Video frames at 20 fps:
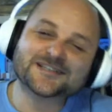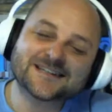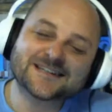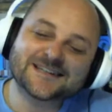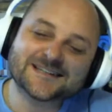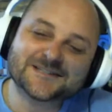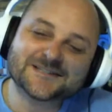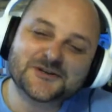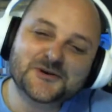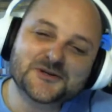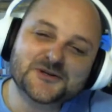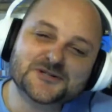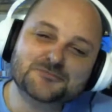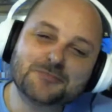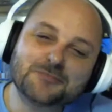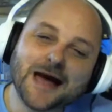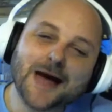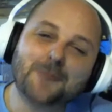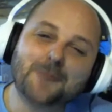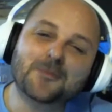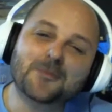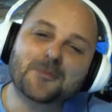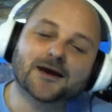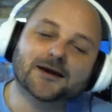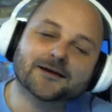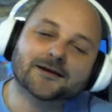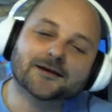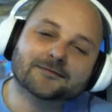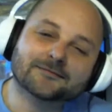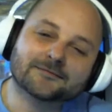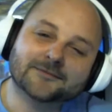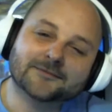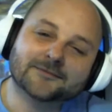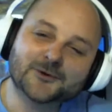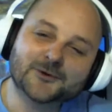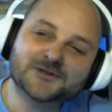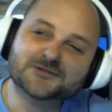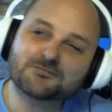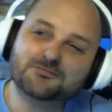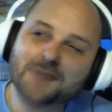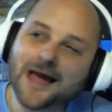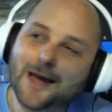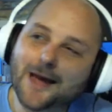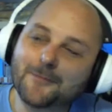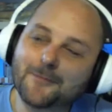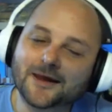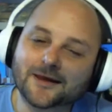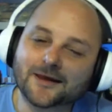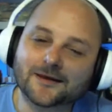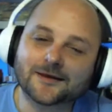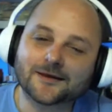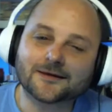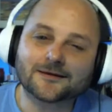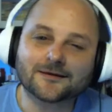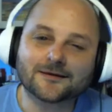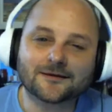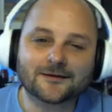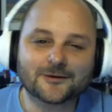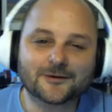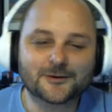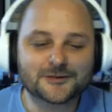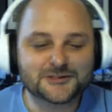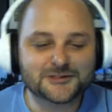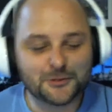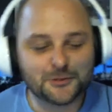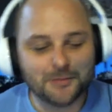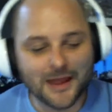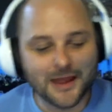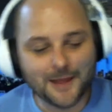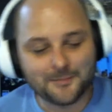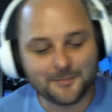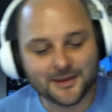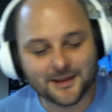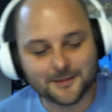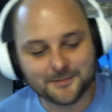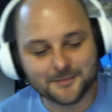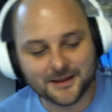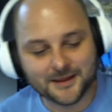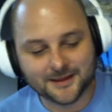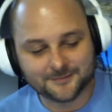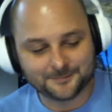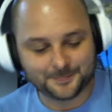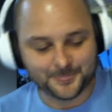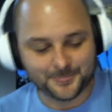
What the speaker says: is, who is Batman? Who is Batman? Who is your Batman, man?